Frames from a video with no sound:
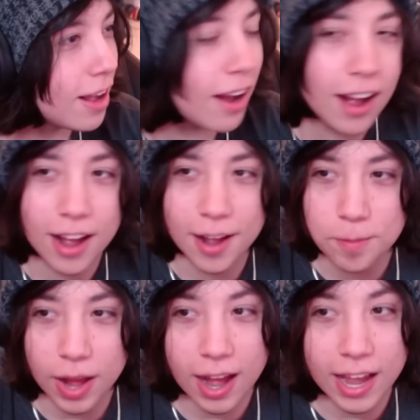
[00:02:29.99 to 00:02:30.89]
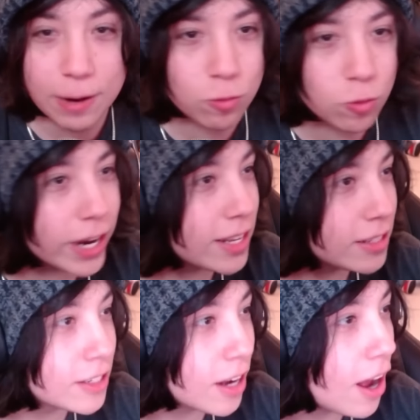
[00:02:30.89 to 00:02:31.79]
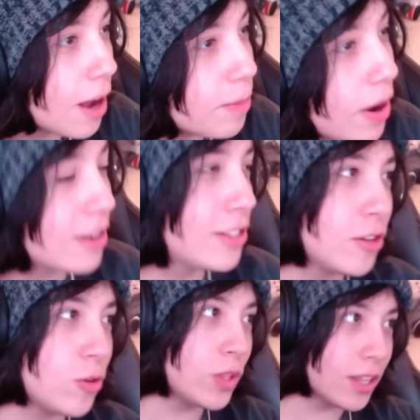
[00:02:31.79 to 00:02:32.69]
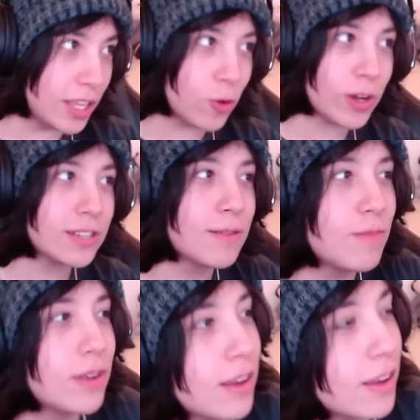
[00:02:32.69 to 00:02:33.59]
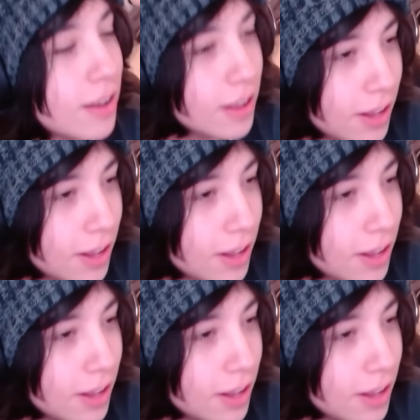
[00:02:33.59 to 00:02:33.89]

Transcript: Um, I am ready to hop onto the QSMP.